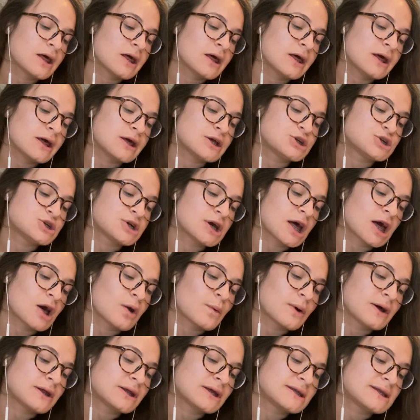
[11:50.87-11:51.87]
and
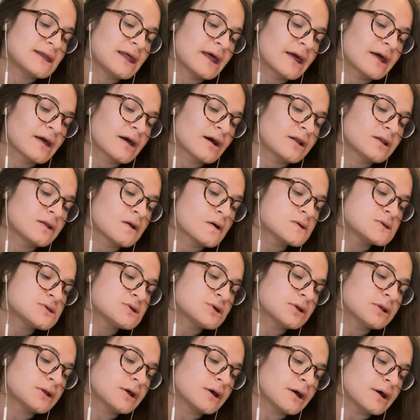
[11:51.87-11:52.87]
Jack went to take a
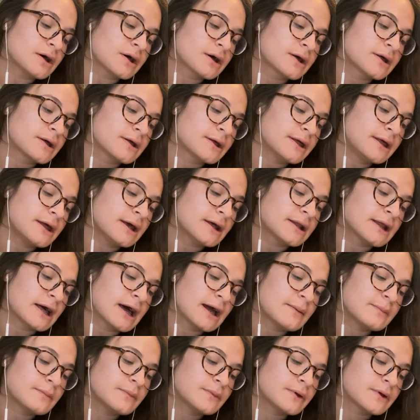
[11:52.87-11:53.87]
closer look. He
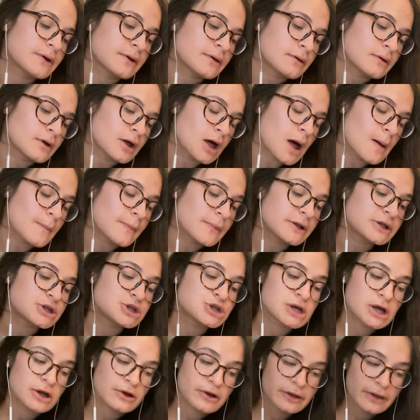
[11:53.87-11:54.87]
climbed up a
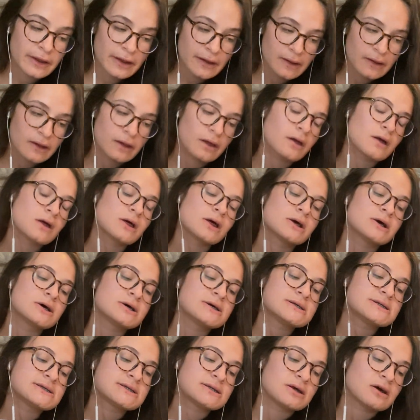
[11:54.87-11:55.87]
chair leg,
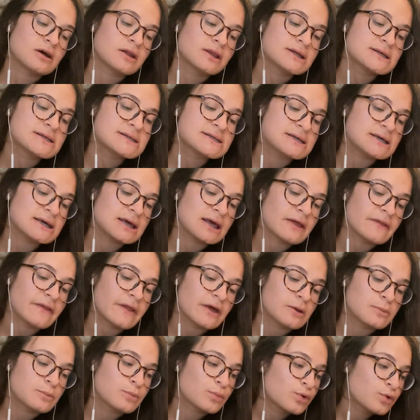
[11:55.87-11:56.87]
stood on the seat, and
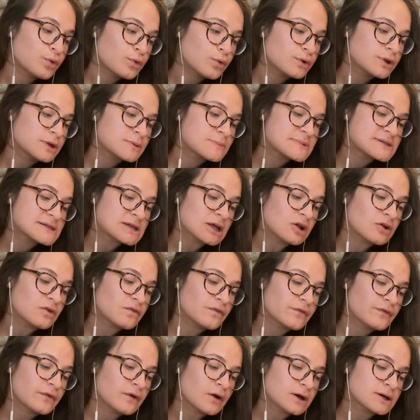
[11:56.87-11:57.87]
then pulled
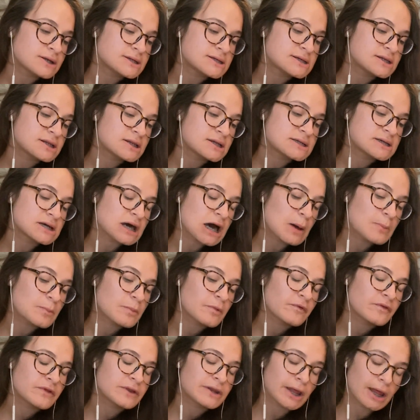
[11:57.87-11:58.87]
himself onto the top
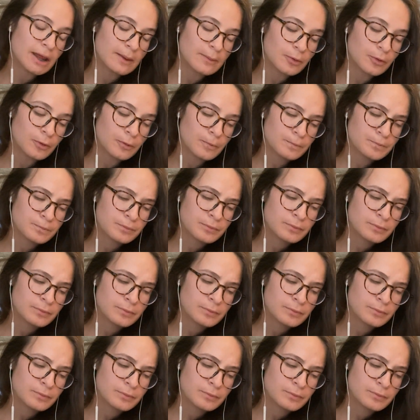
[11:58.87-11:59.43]
of the table.